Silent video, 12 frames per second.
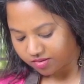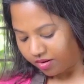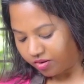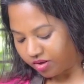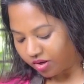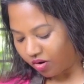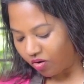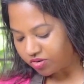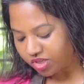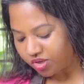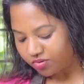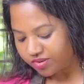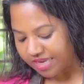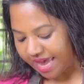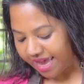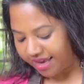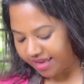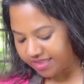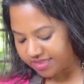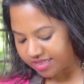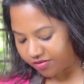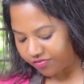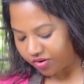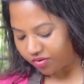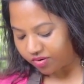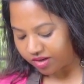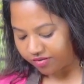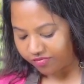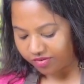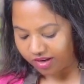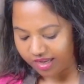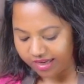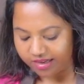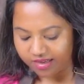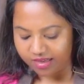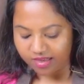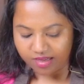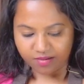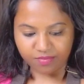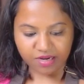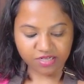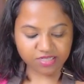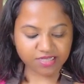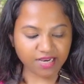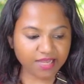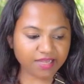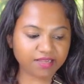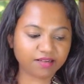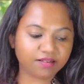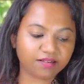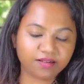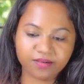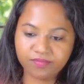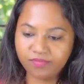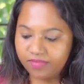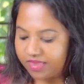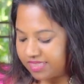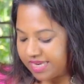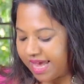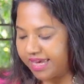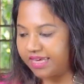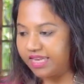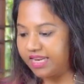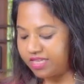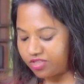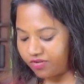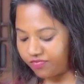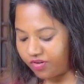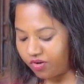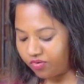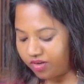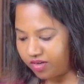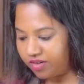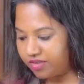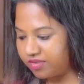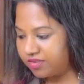You can also use egg instead of yogurt if you like, but I just like the tanginess of yogurt.